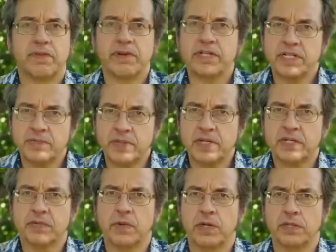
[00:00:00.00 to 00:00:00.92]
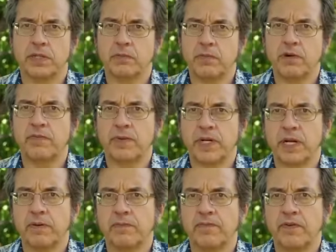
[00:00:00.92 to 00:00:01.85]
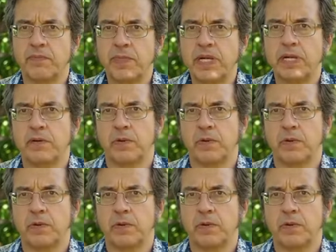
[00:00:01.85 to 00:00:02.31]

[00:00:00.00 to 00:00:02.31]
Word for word: very similar to one that we've become familiar